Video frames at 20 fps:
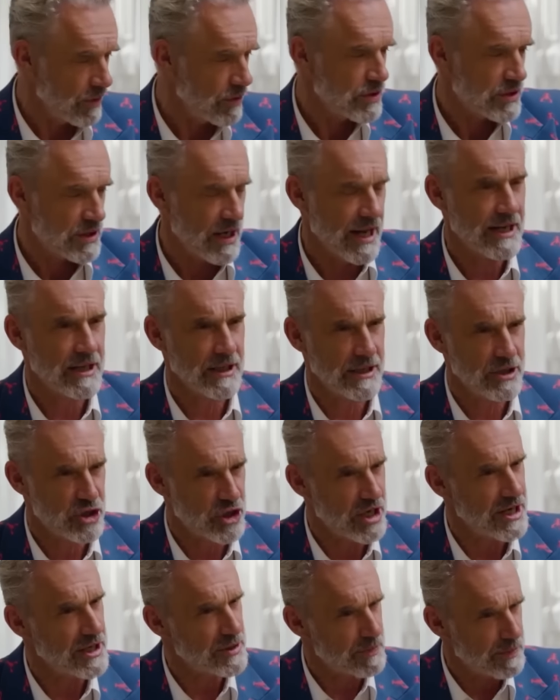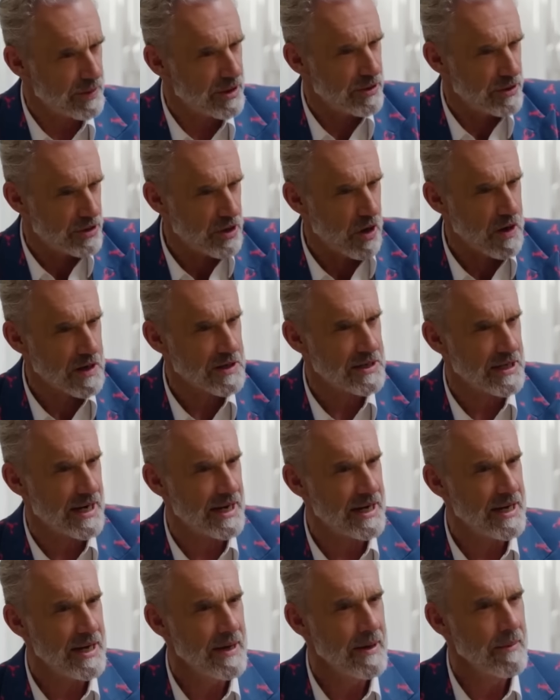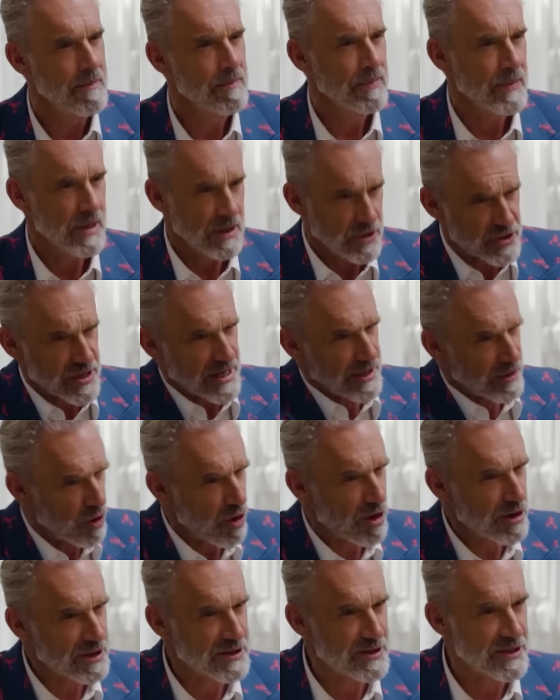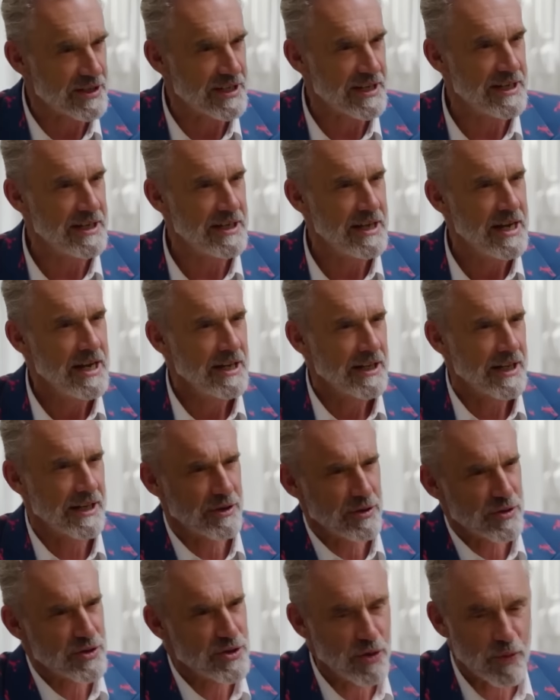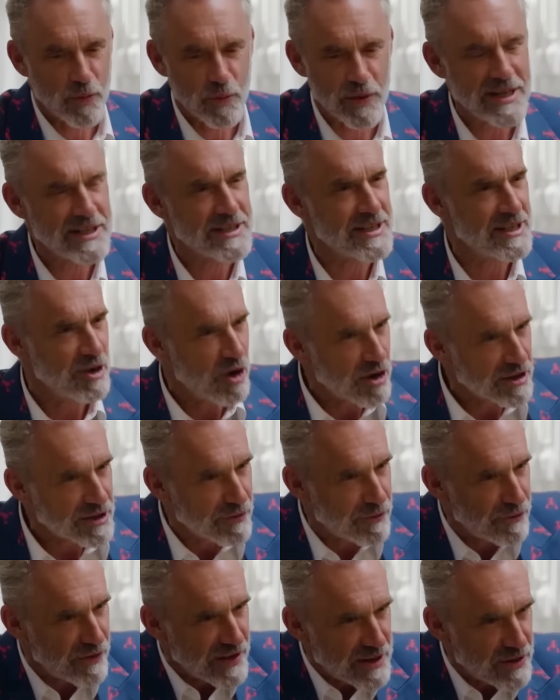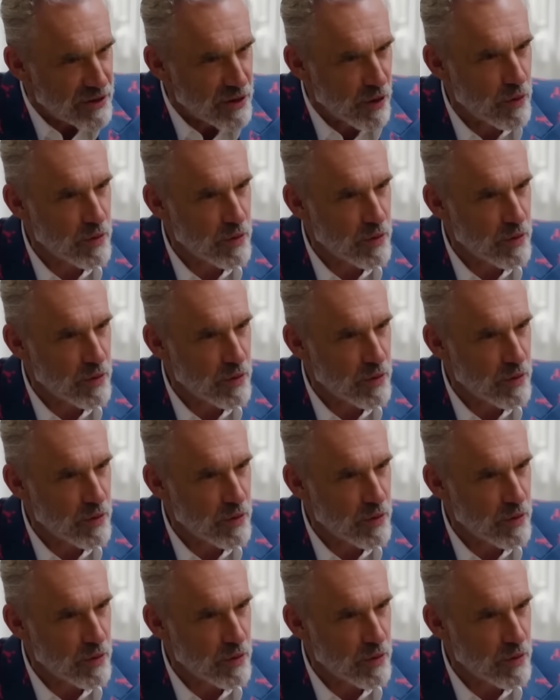one of those, likely Shakespeare, Dante. Saint Augustine, like there's no reason not to feed